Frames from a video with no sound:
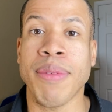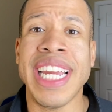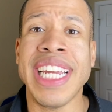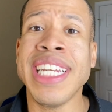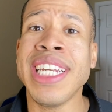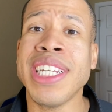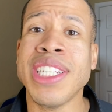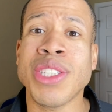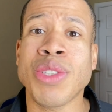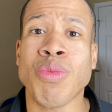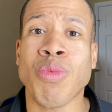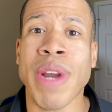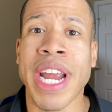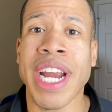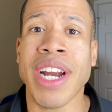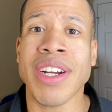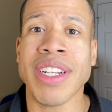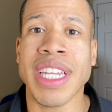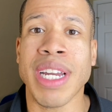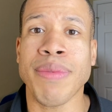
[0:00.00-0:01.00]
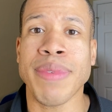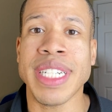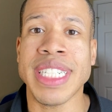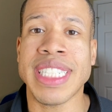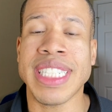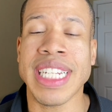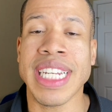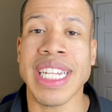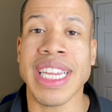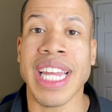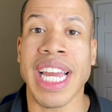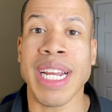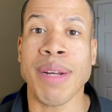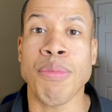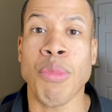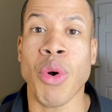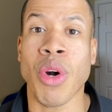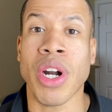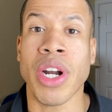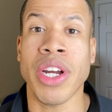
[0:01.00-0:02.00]
It is rare that we see like
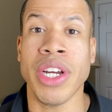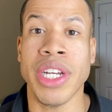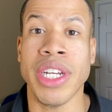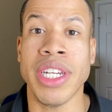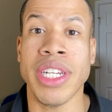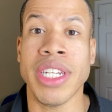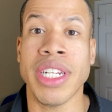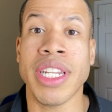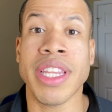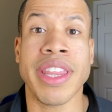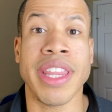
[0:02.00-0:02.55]
more hood,